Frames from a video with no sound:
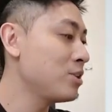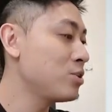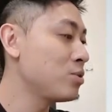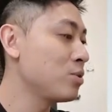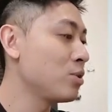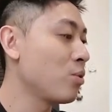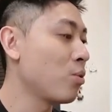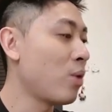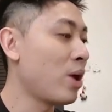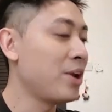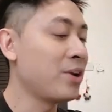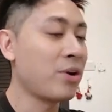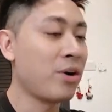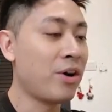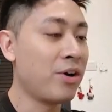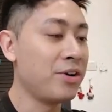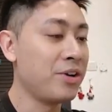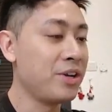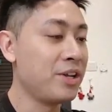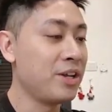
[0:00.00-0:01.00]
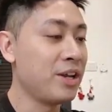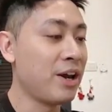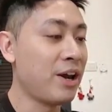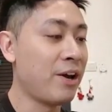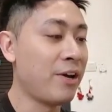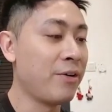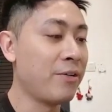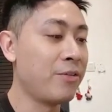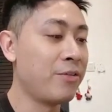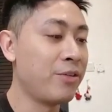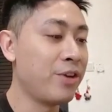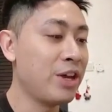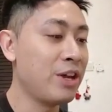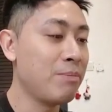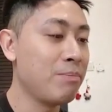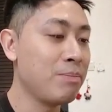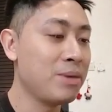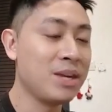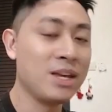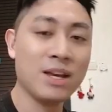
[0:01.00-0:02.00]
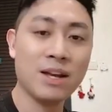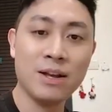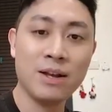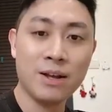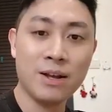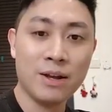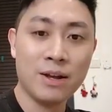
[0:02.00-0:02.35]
to the one on the Redmi